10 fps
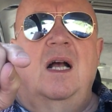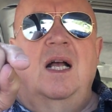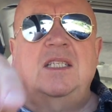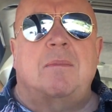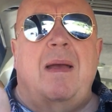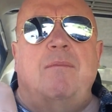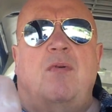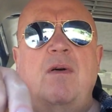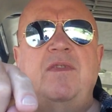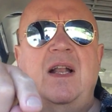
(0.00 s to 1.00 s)
as a
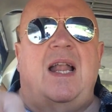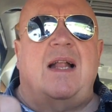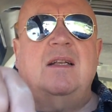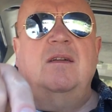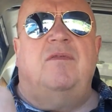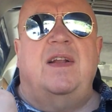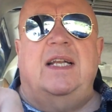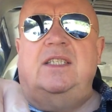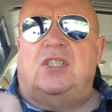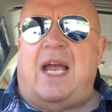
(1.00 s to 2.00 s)
member of the London
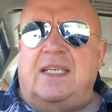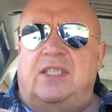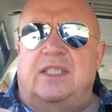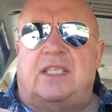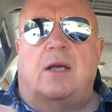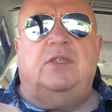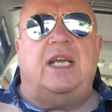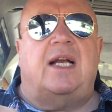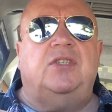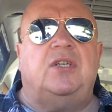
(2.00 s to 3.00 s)
Vintage Taxi
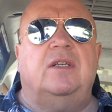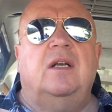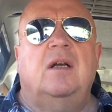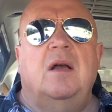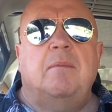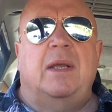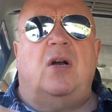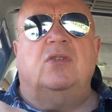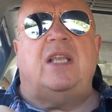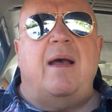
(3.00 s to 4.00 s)
Association,
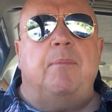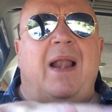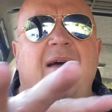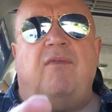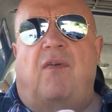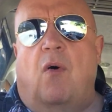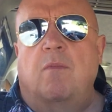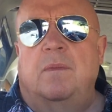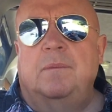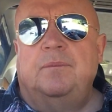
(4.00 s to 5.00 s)
because their platform